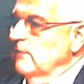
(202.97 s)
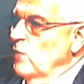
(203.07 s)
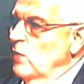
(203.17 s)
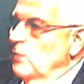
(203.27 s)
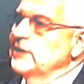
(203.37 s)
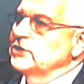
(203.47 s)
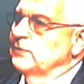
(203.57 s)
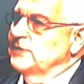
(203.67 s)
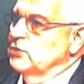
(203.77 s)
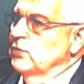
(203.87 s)
what we
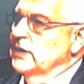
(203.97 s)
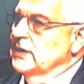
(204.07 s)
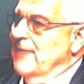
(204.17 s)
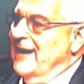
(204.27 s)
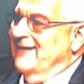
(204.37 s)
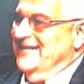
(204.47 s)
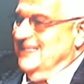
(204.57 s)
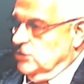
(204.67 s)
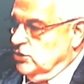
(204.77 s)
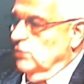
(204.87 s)
should be talking about
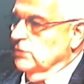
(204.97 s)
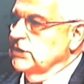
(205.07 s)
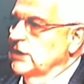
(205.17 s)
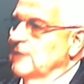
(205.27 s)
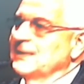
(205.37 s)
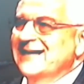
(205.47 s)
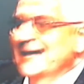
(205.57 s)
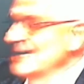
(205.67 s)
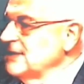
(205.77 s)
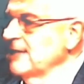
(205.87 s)
in the short term?
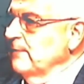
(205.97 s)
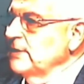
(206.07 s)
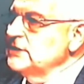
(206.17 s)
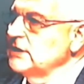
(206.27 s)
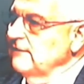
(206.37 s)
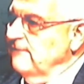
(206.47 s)
Is that politically